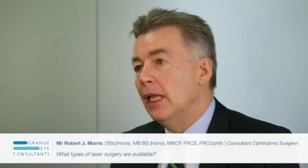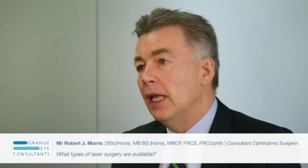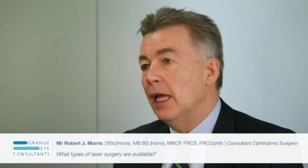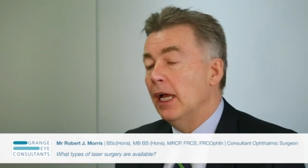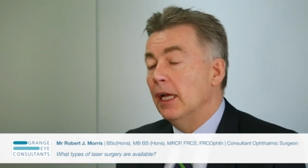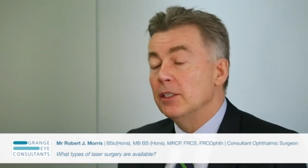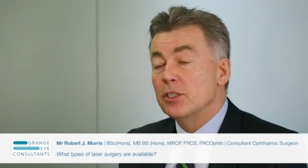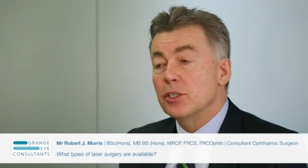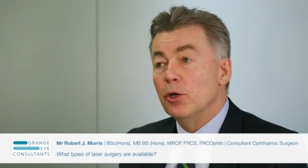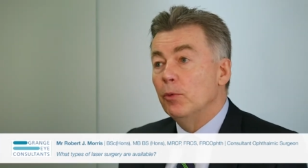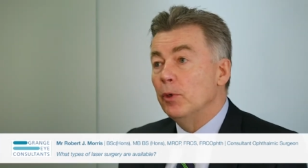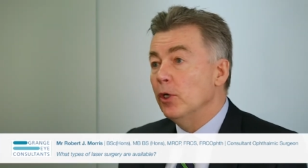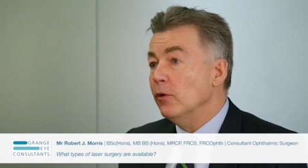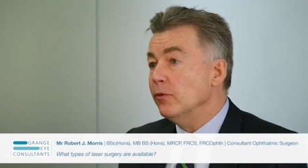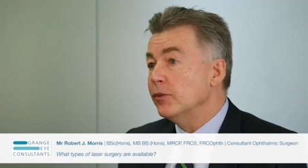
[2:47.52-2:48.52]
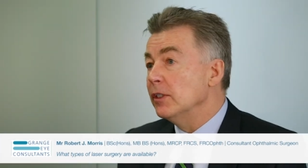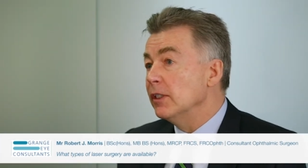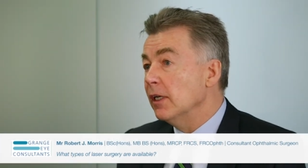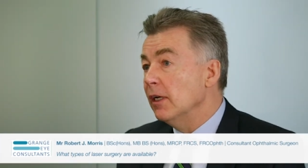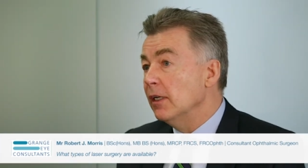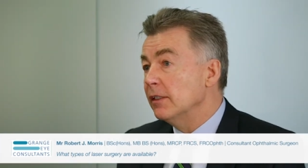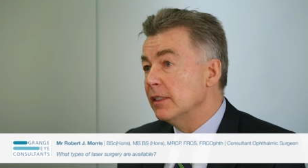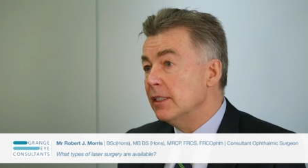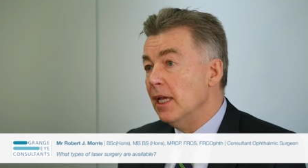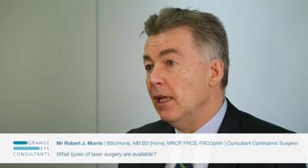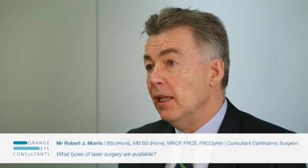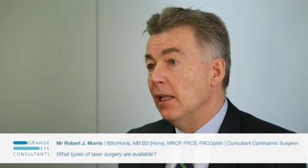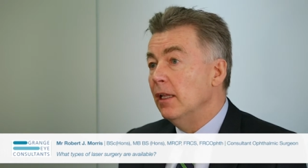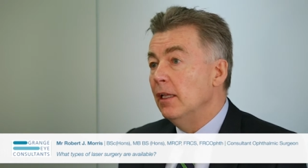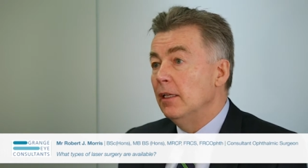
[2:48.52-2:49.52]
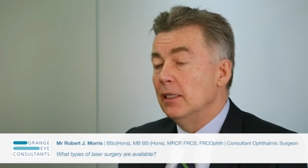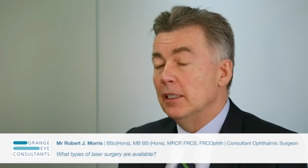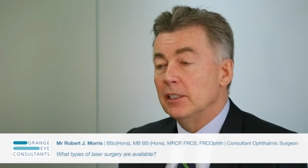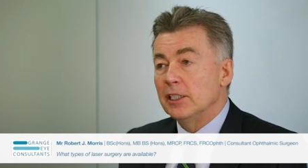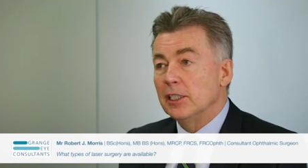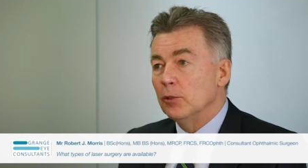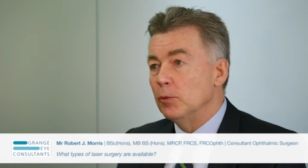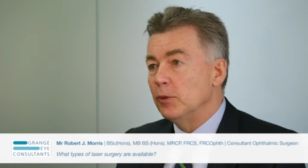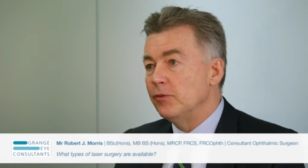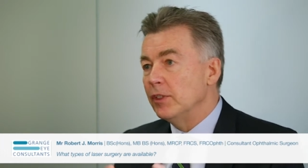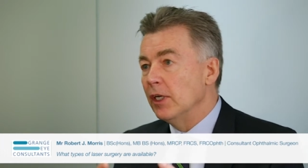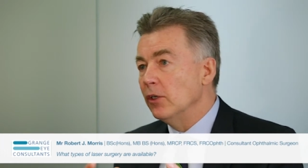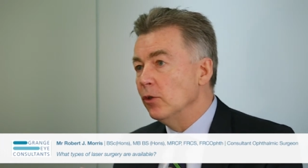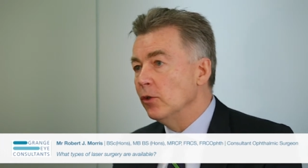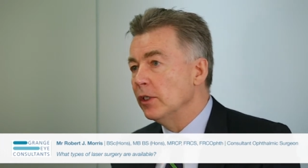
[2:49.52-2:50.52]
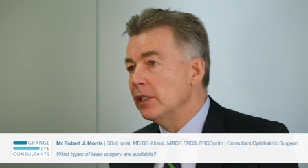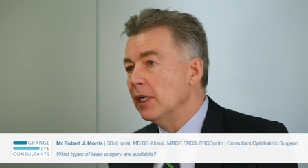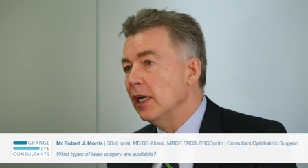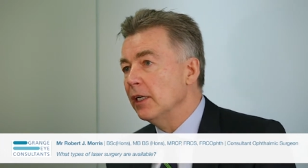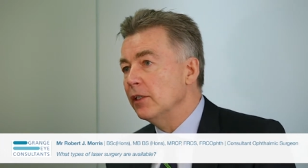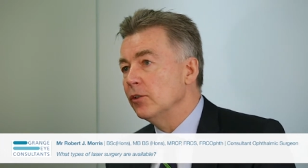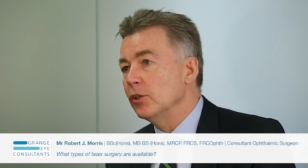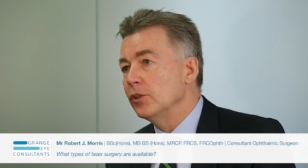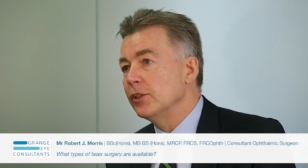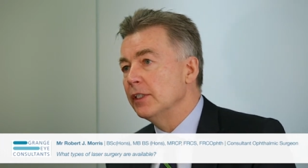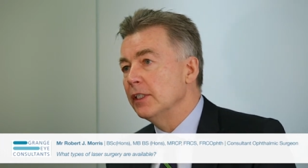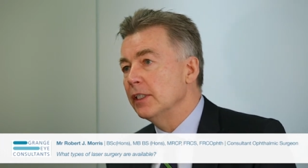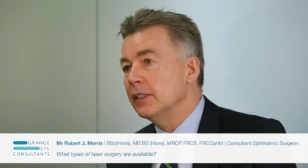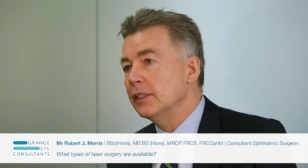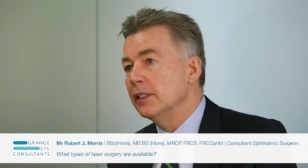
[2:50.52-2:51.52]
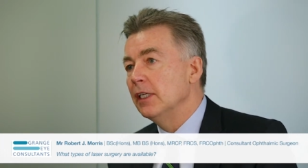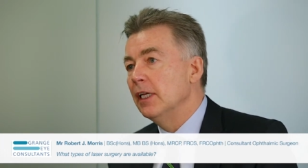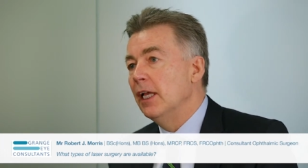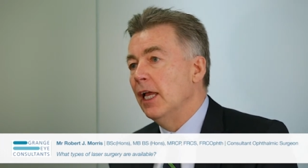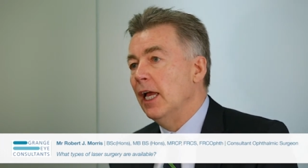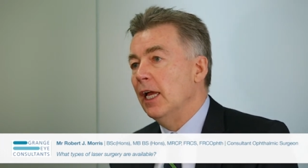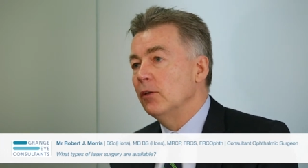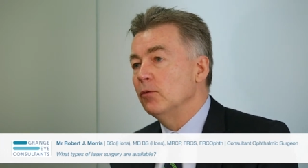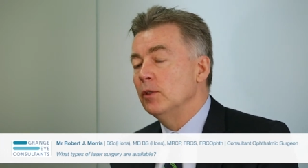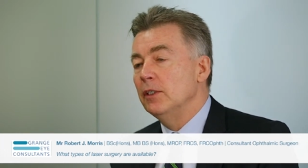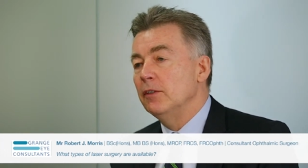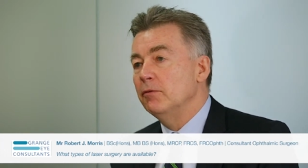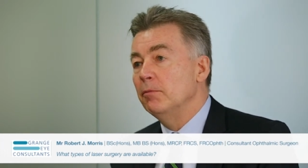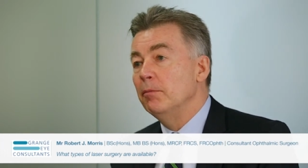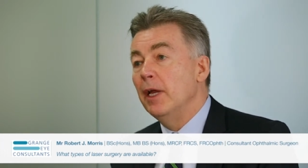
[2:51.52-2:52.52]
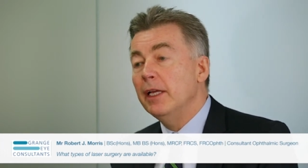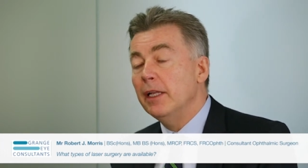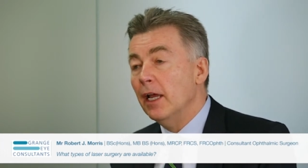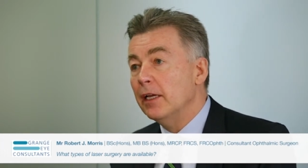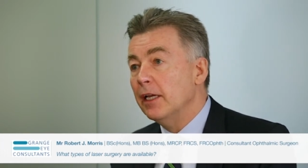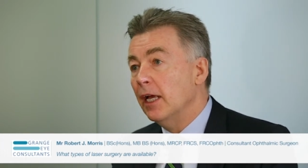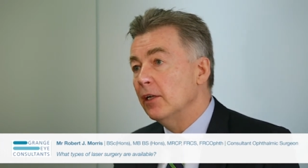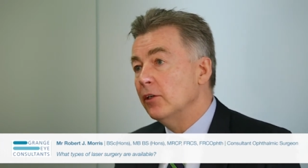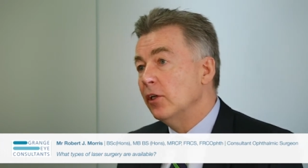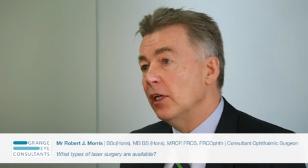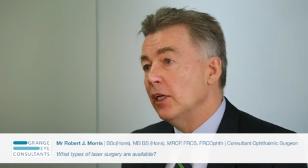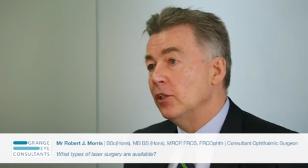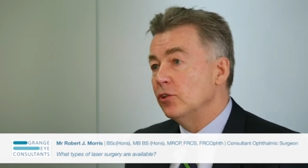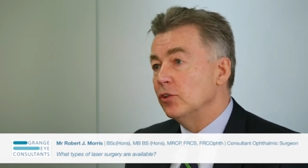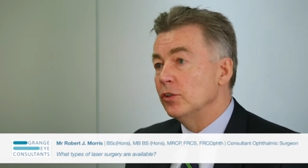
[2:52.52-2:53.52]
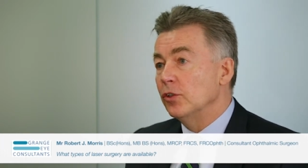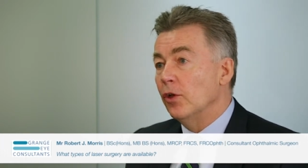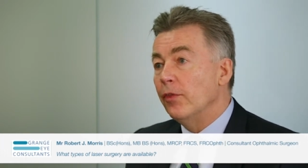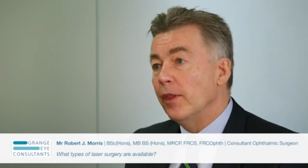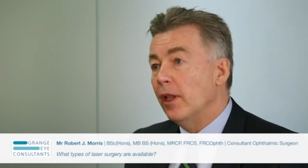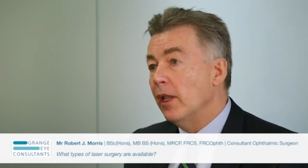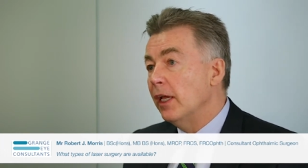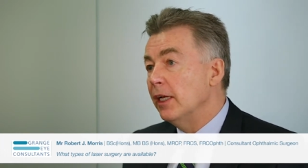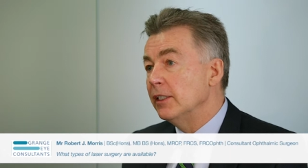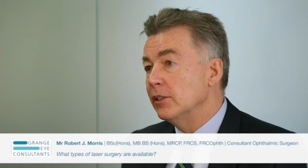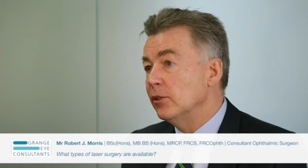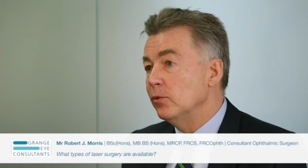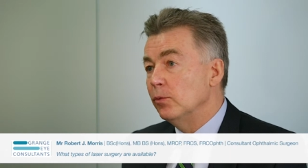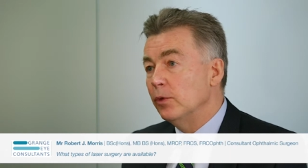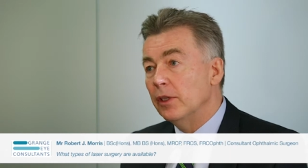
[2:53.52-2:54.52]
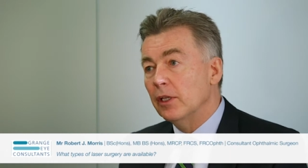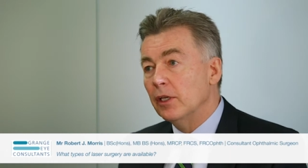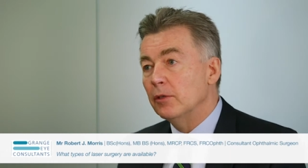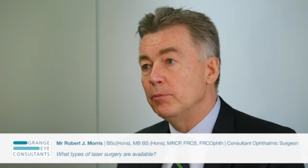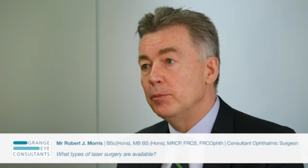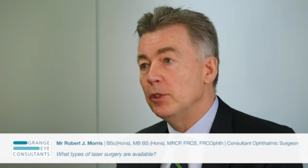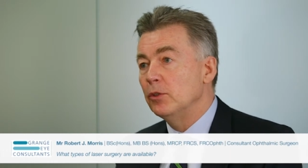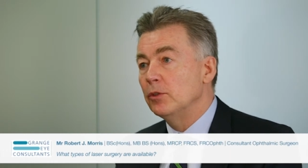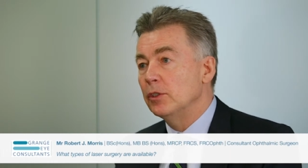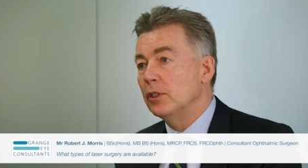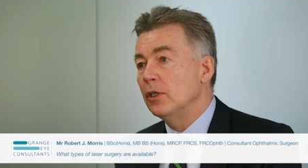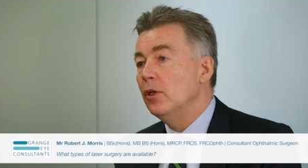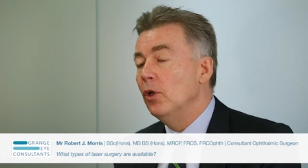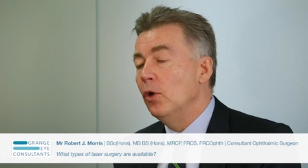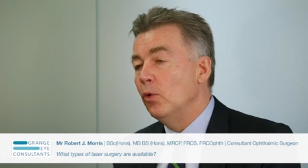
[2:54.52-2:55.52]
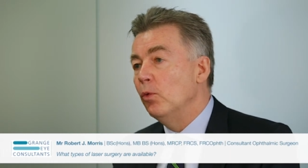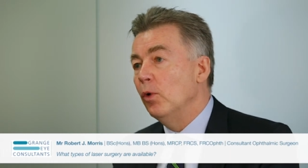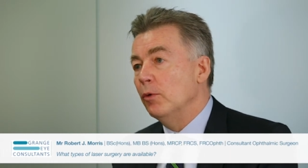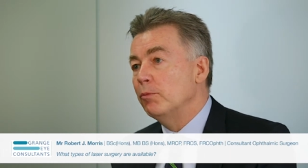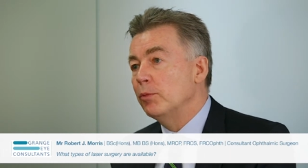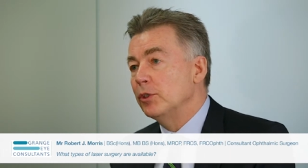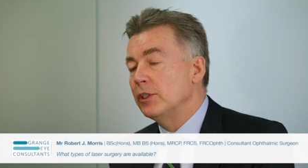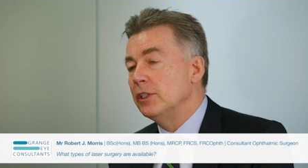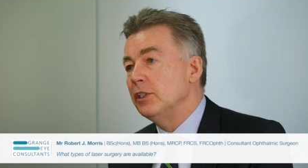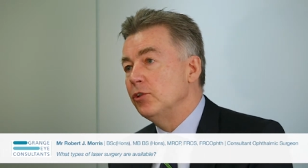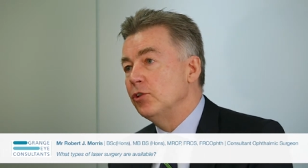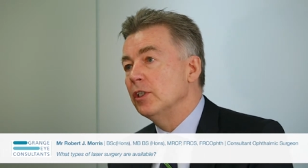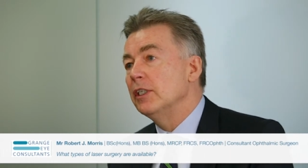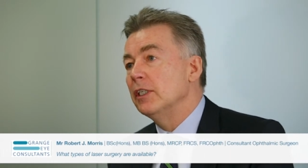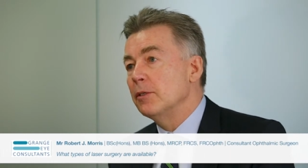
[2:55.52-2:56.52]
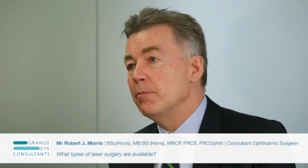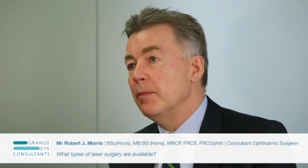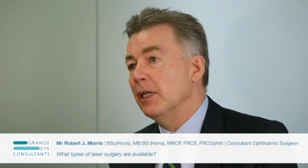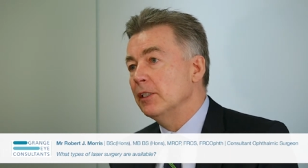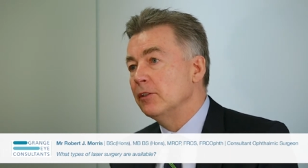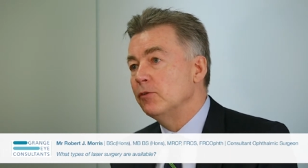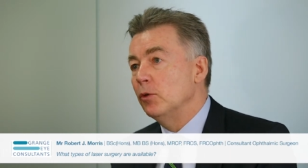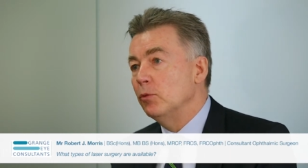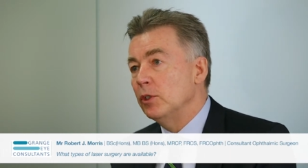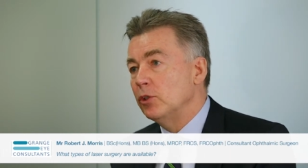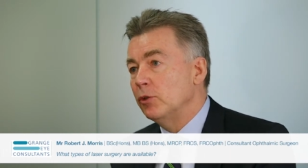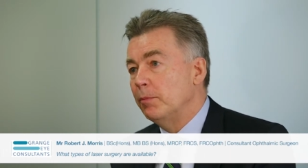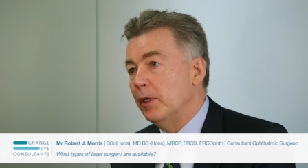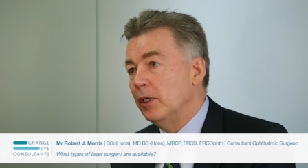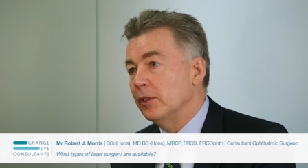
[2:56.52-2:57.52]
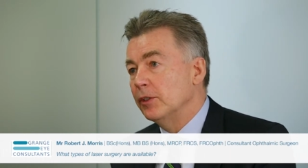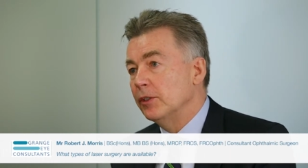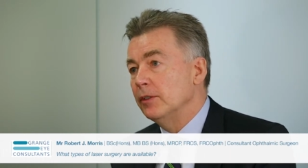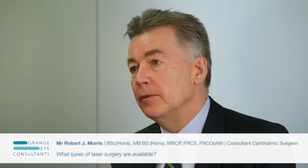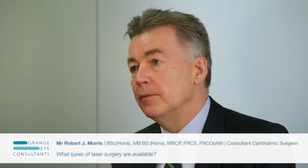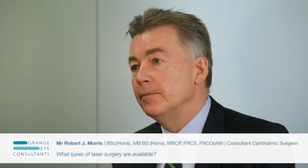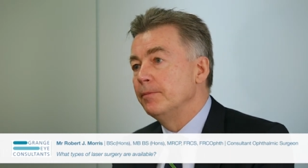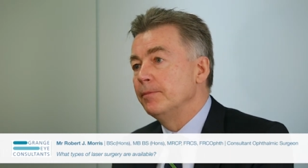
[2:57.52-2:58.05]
And so we often can't tell until we've done all the diagnostics and we've made our calculations on the laser with the computer what procedure is best for which person.